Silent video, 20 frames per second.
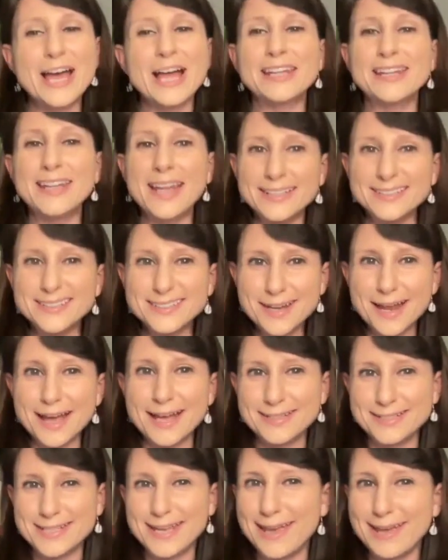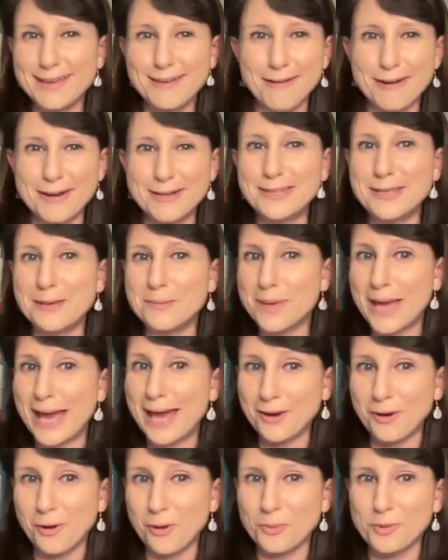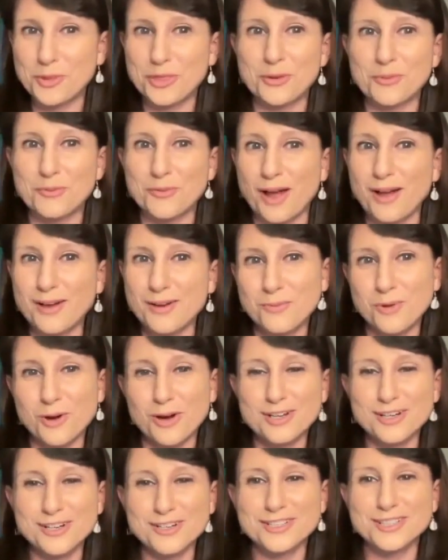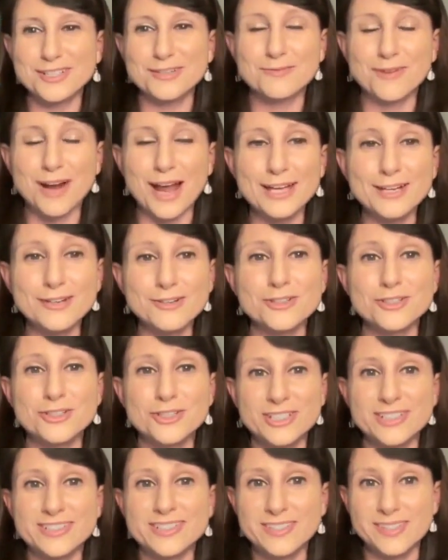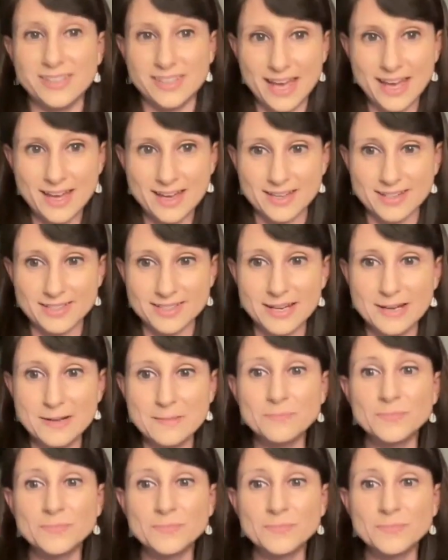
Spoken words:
Let's not take on the battle with the walkers and riders just yet.